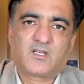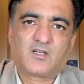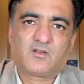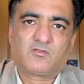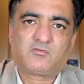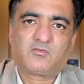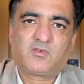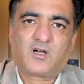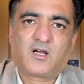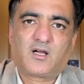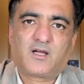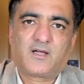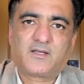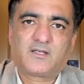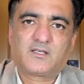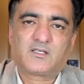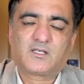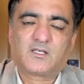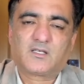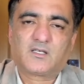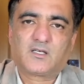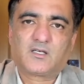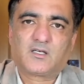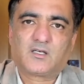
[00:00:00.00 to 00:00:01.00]
find
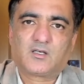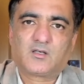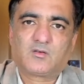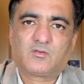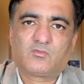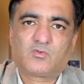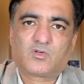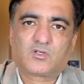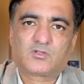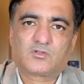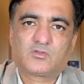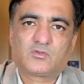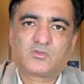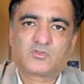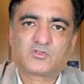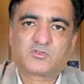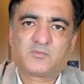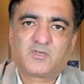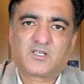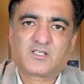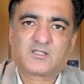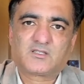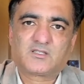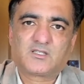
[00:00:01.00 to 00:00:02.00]
what those
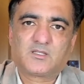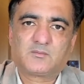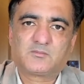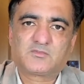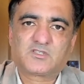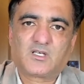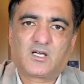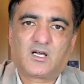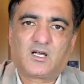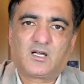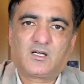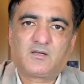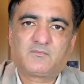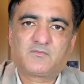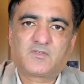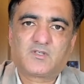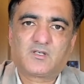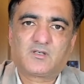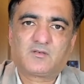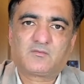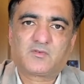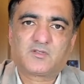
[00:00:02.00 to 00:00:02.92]
meta-themes are.